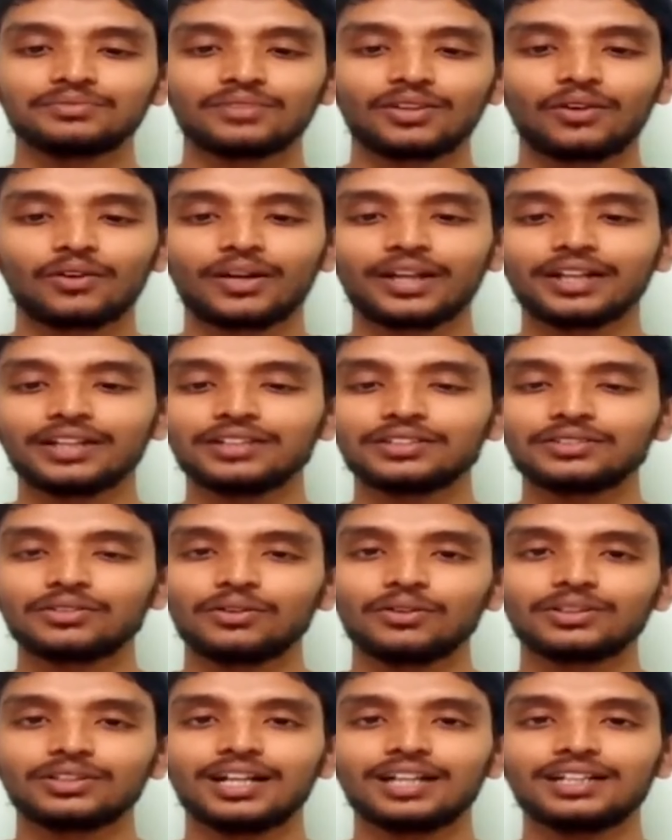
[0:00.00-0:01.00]
Okay,
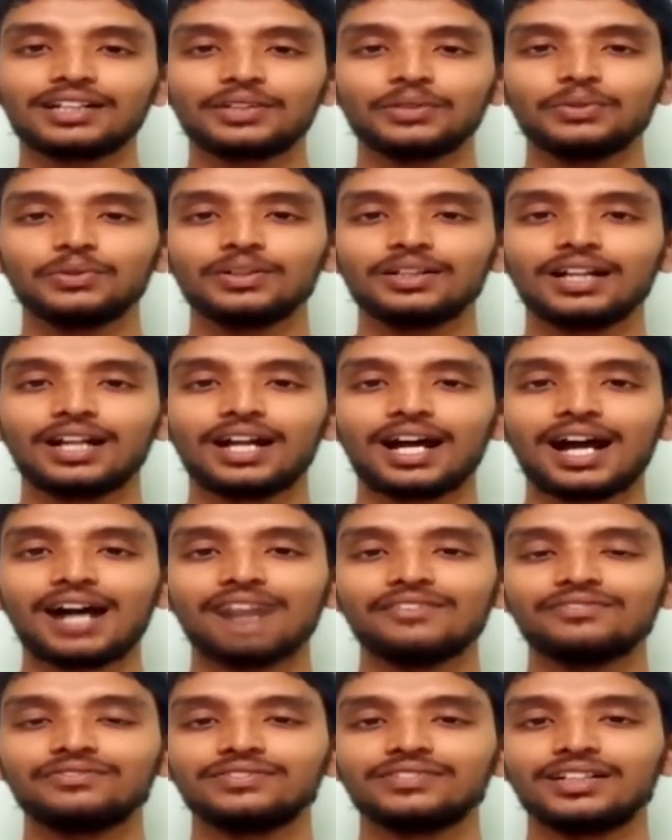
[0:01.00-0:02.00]
so that you will
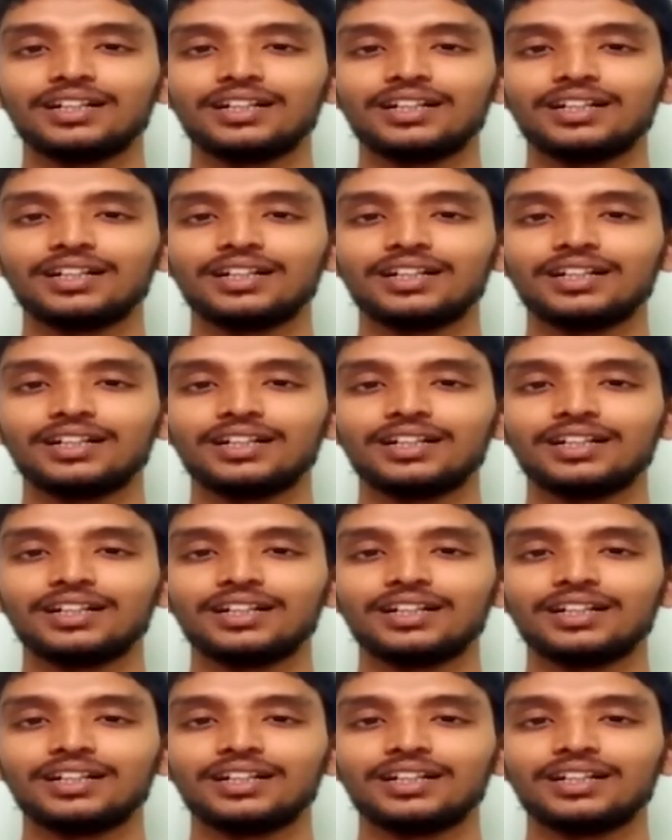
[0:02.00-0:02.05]
have.